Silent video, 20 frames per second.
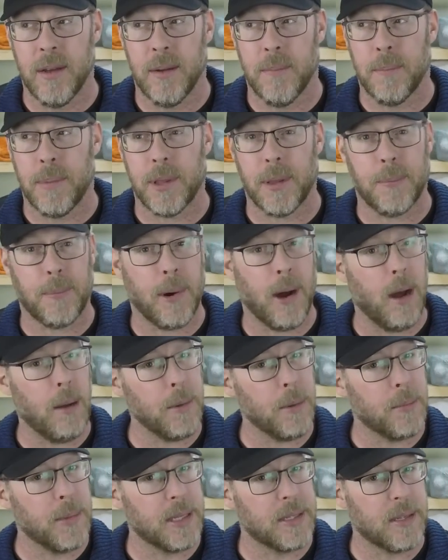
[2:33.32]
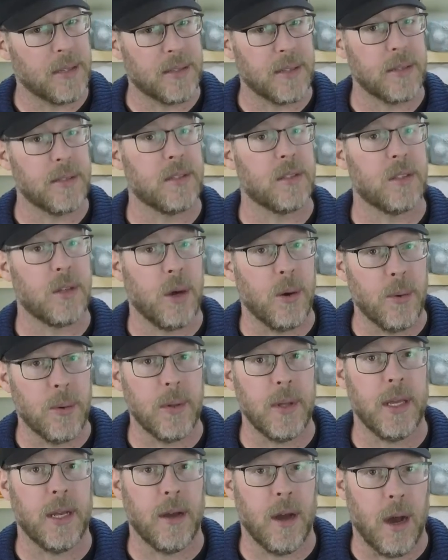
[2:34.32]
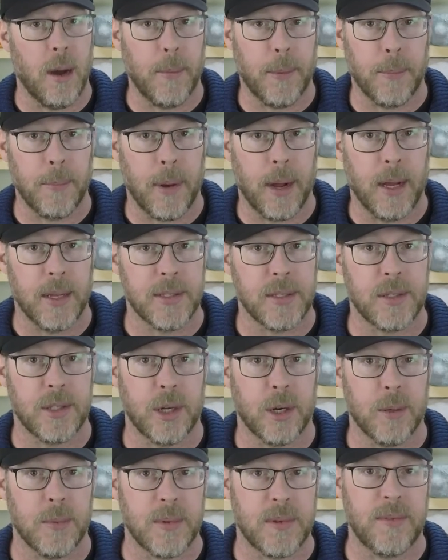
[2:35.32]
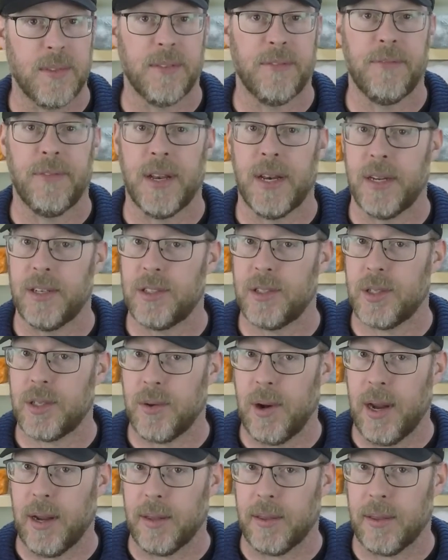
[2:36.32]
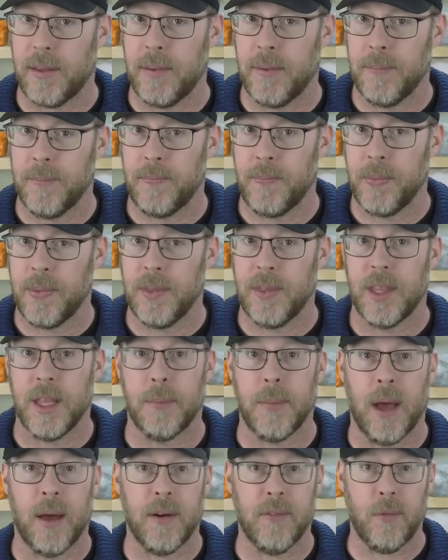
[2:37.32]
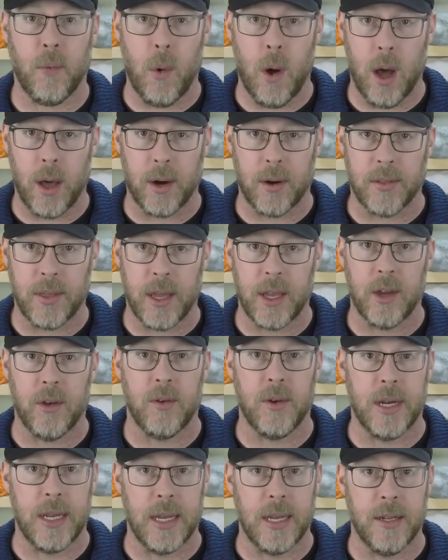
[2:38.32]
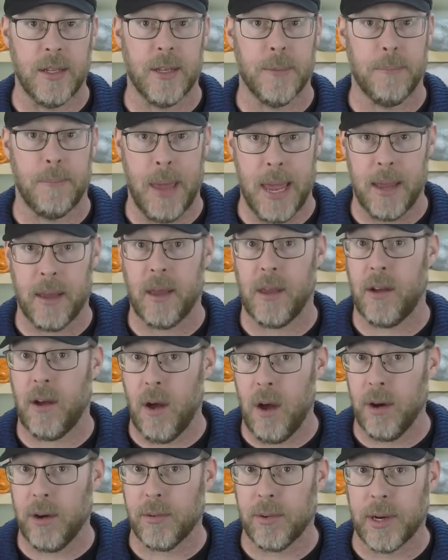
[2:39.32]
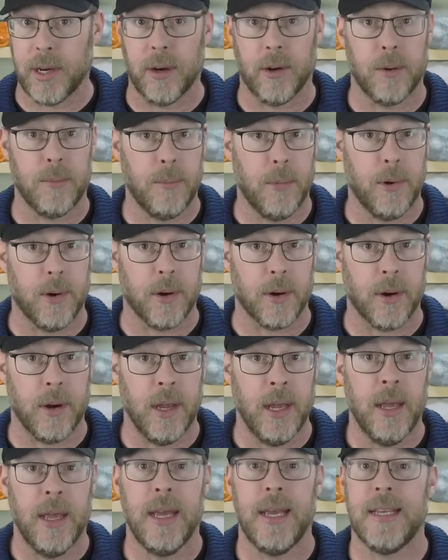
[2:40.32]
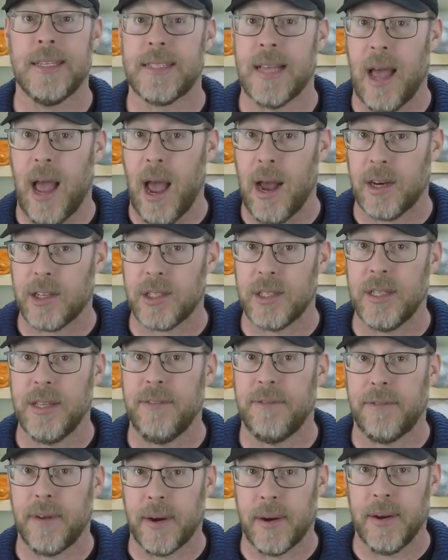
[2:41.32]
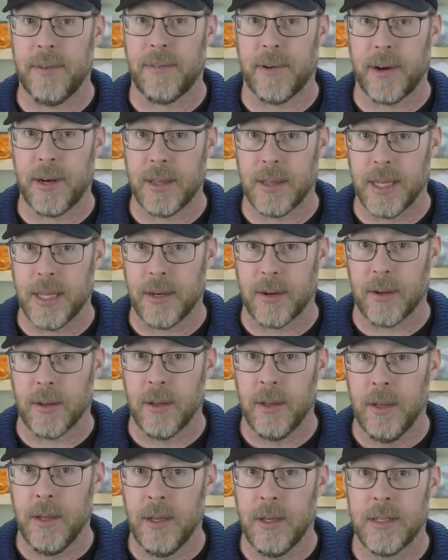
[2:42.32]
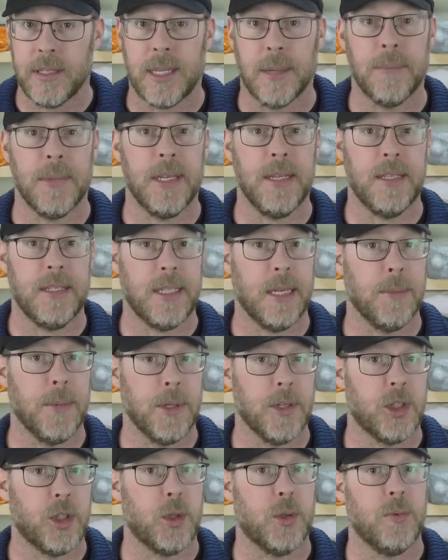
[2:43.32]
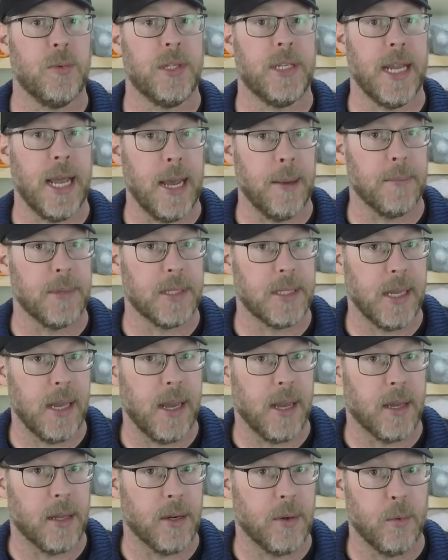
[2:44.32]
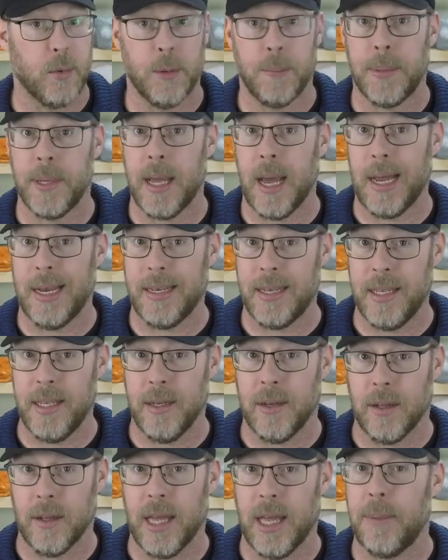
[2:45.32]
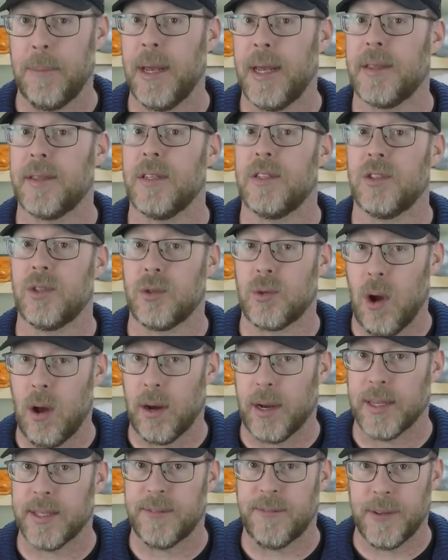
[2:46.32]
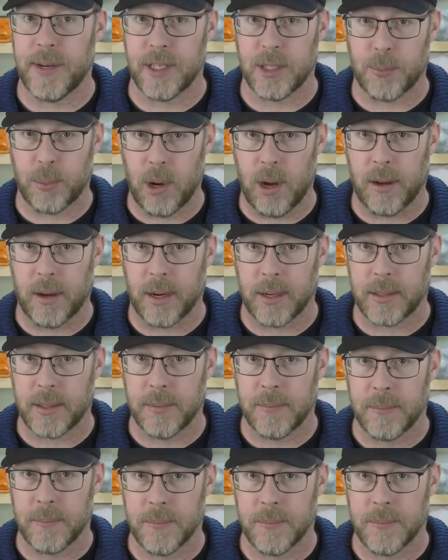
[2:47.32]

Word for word: But the problem is it's totally compromised in terms of the finished strength. The amount of water that you need to make concrete or mortar is actually very, very little. Something similar to damp sand would be ideal and make the strongest finished product.